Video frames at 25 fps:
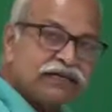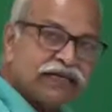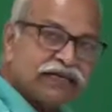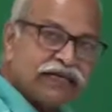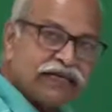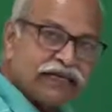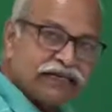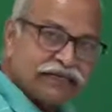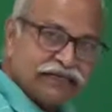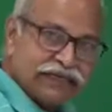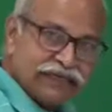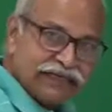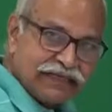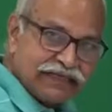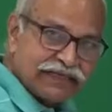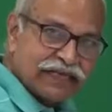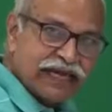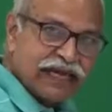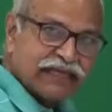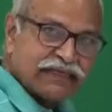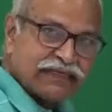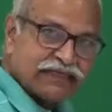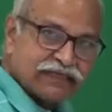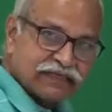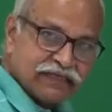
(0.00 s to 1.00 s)
mechanics
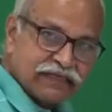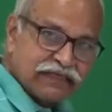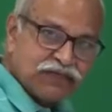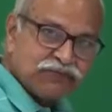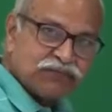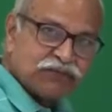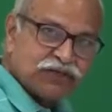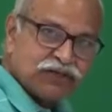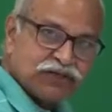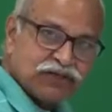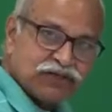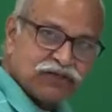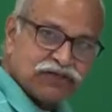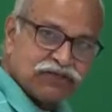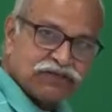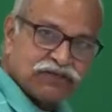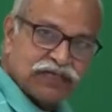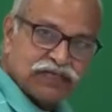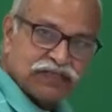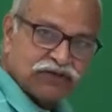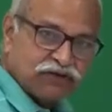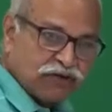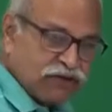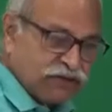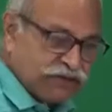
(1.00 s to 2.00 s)
as such, because you
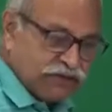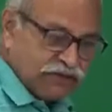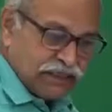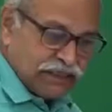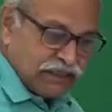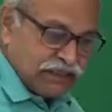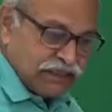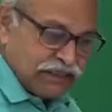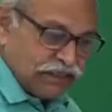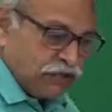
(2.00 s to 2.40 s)
can always